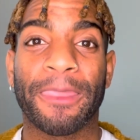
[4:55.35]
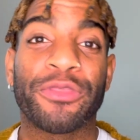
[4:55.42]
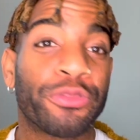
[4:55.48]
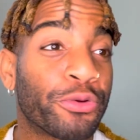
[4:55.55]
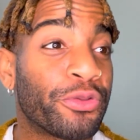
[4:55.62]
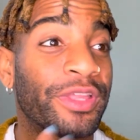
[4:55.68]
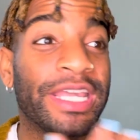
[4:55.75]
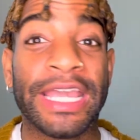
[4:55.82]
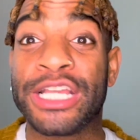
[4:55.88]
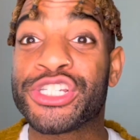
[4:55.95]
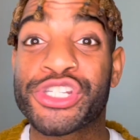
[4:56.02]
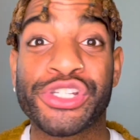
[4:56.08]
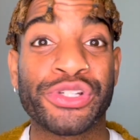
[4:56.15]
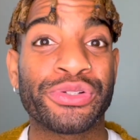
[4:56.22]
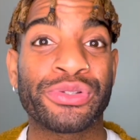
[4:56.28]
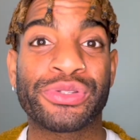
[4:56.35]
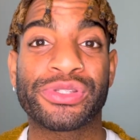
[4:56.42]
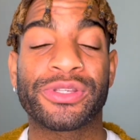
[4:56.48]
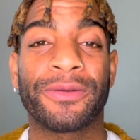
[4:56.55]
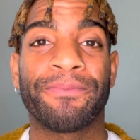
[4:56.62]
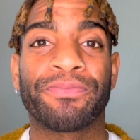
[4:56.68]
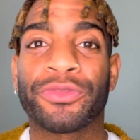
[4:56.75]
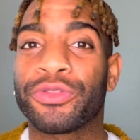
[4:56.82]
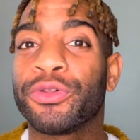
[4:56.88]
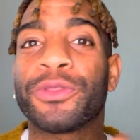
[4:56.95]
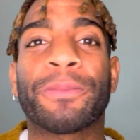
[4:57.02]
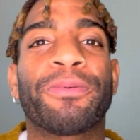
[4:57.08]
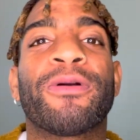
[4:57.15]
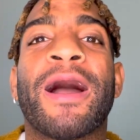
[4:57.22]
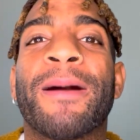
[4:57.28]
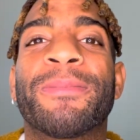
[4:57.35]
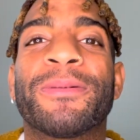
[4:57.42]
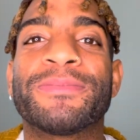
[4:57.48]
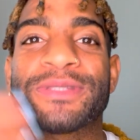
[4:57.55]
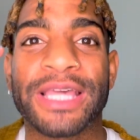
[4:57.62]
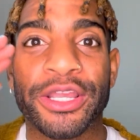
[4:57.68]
through the issues, through the problems